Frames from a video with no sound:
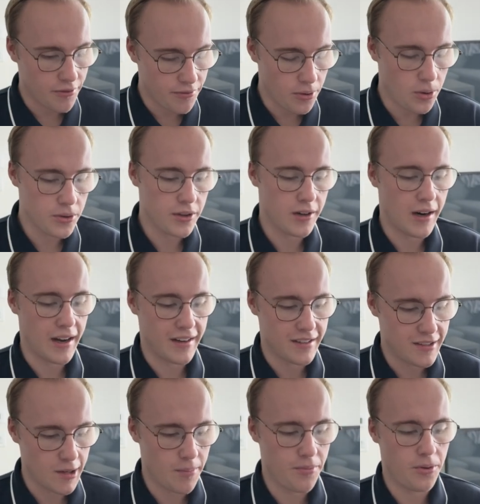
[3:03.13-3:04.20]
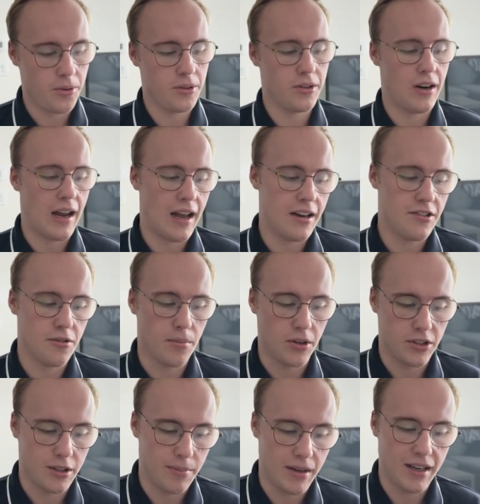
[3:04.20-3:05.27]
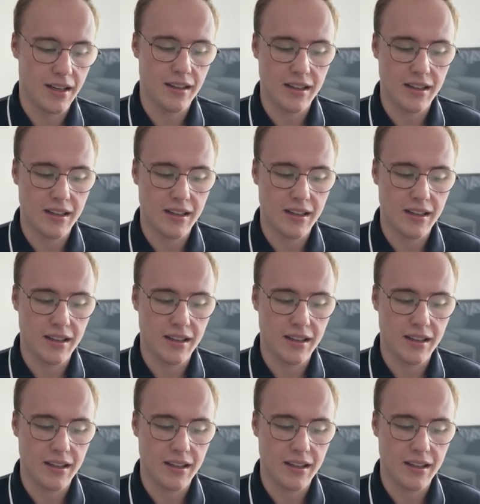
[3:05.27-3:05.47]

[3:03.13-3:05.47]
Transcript: folder, add a subfolder, add your multimedia